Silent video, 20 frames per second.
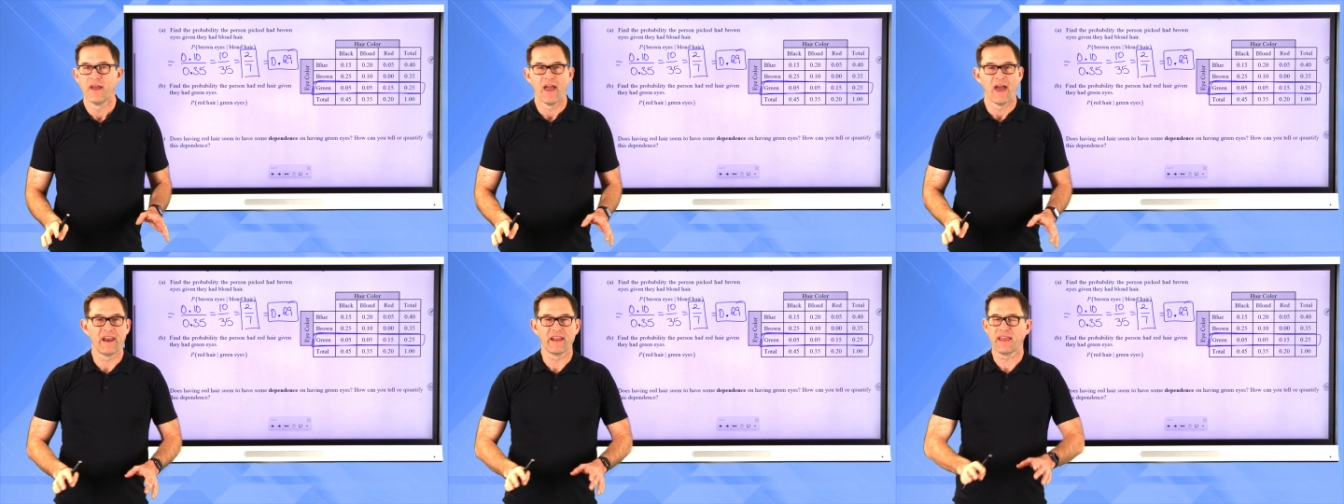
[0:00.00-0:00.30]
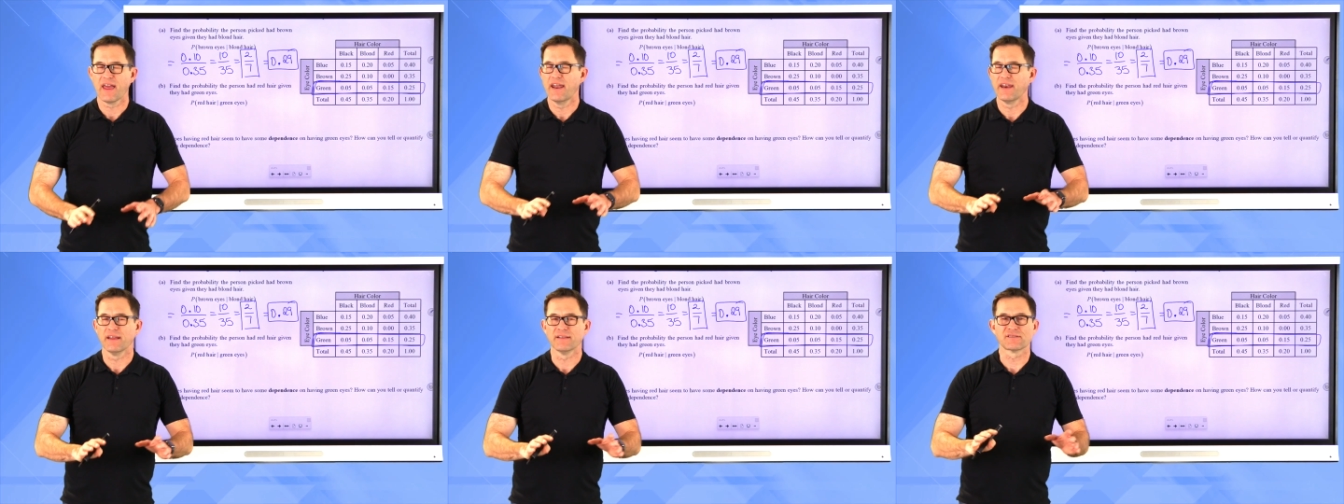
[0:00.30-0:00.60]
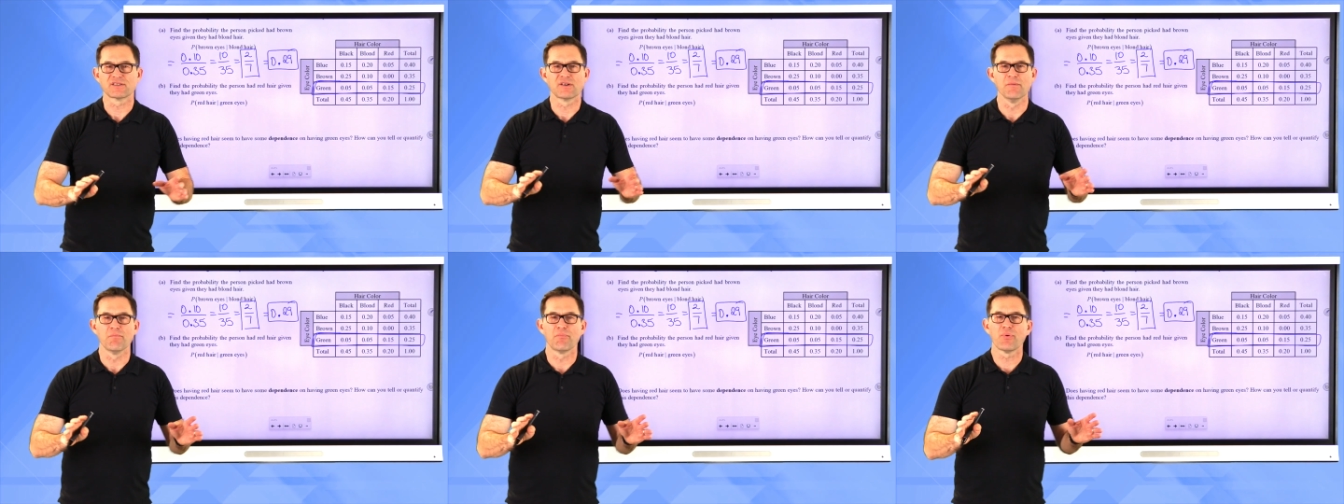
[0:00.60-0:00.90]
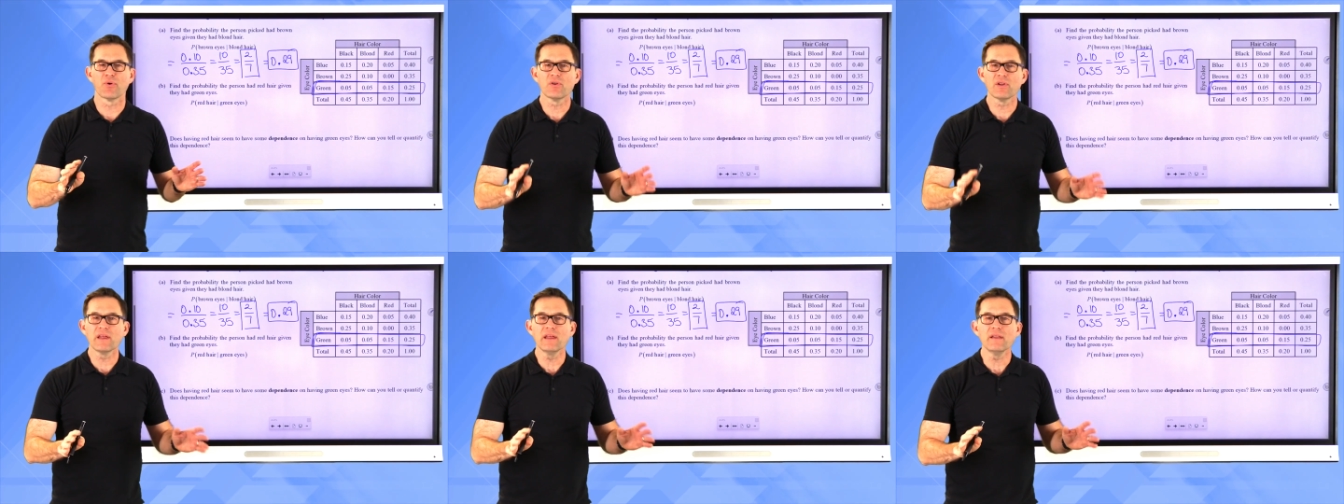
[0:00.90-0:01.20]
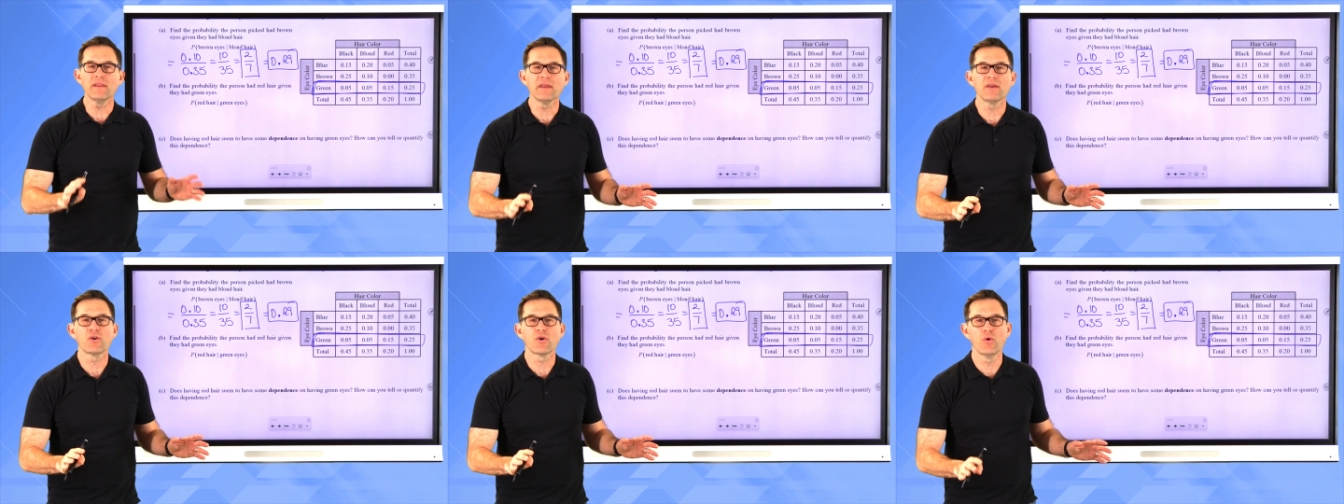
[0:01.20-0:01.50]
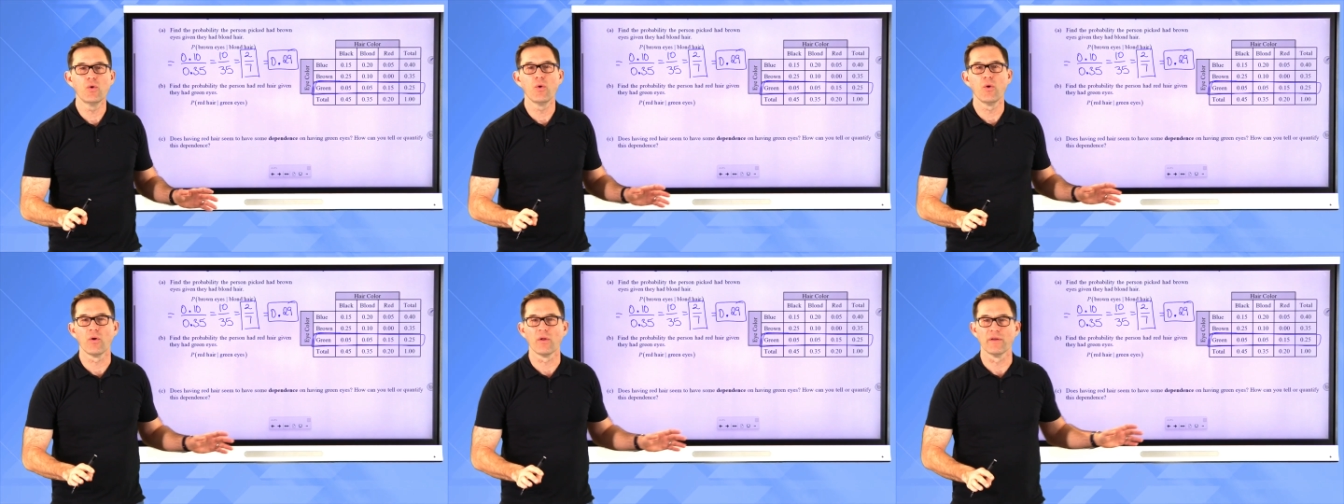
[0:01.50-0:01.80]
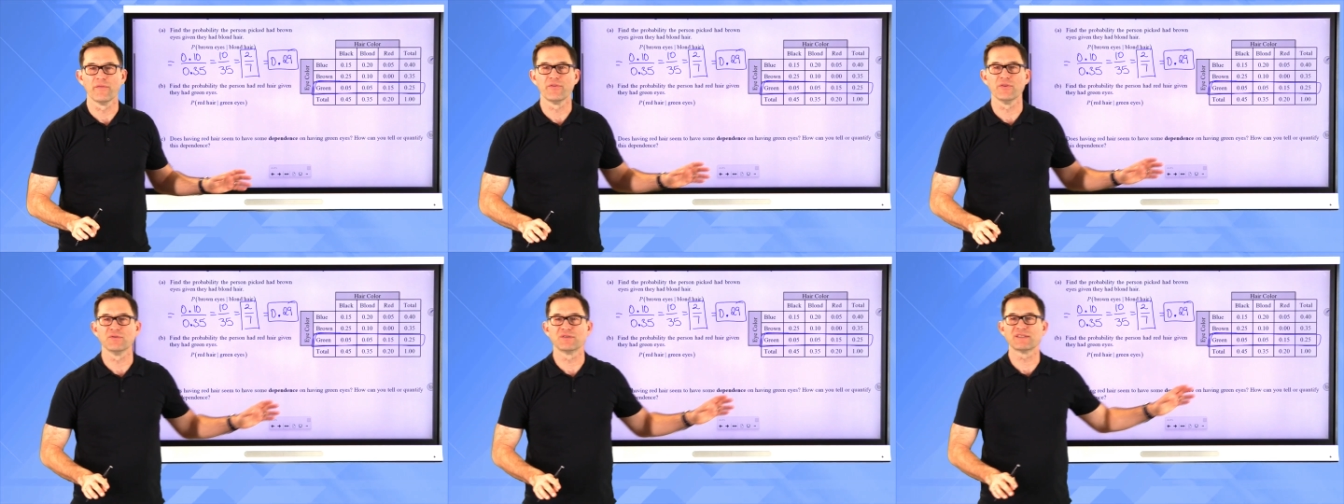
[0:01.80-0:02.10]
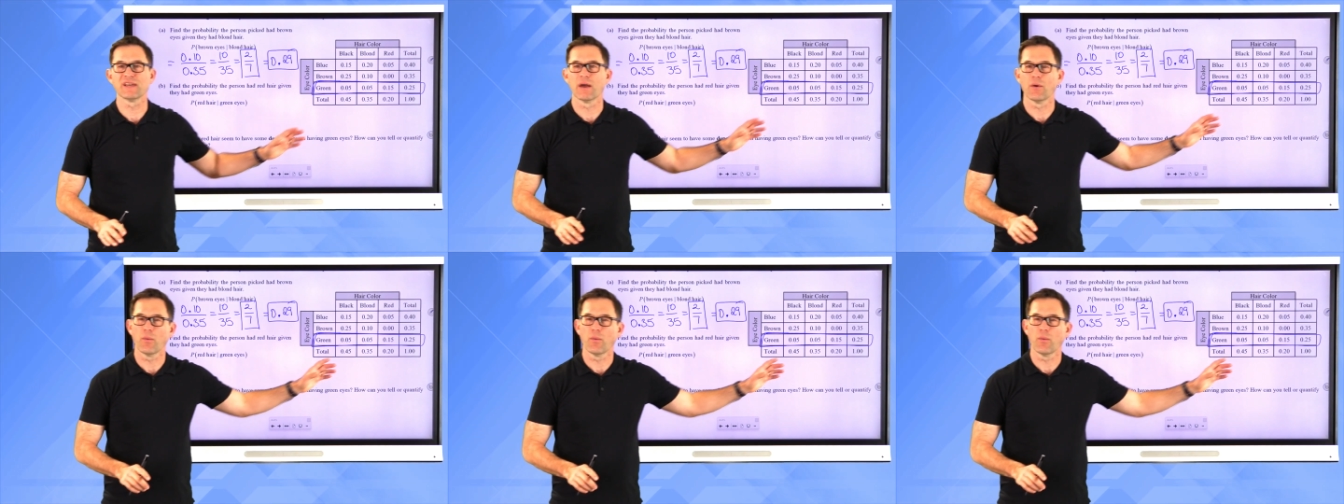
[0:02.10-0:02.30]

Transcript: And again, it's completely cool if you say,